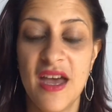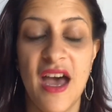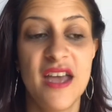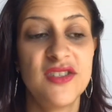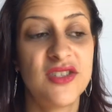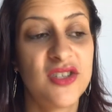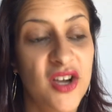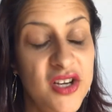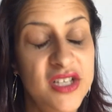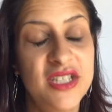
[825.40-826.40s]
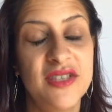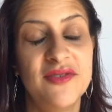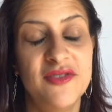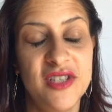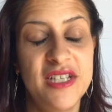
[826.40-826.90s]
I started to
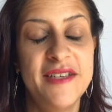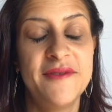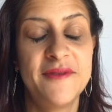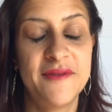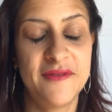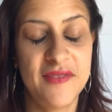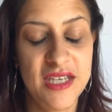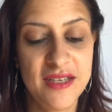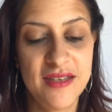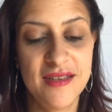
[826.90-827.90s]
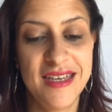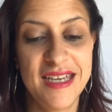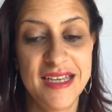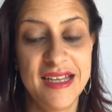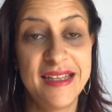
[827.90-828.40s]
really feel
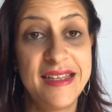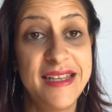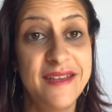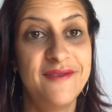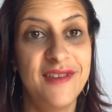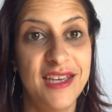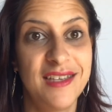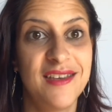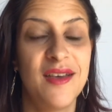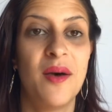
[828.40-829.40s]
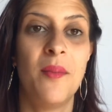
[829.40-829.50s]
it leaving